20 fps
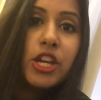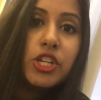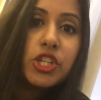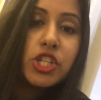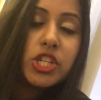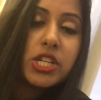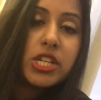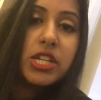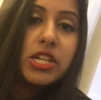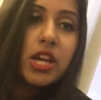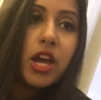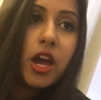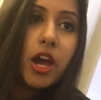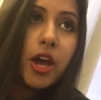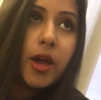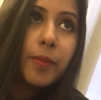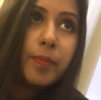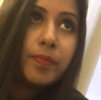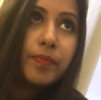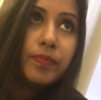she
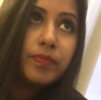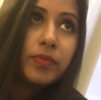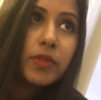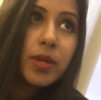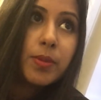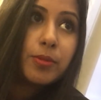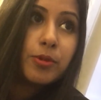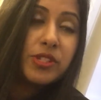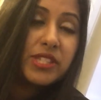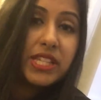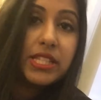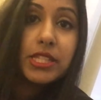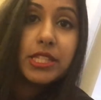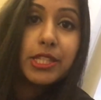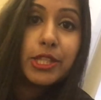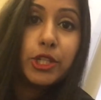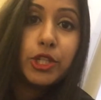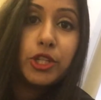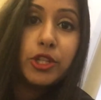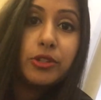presents
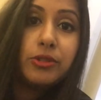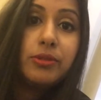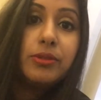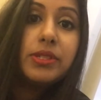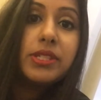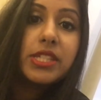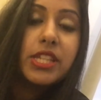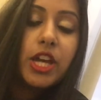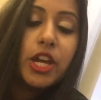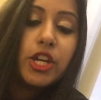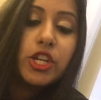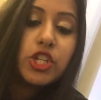the news.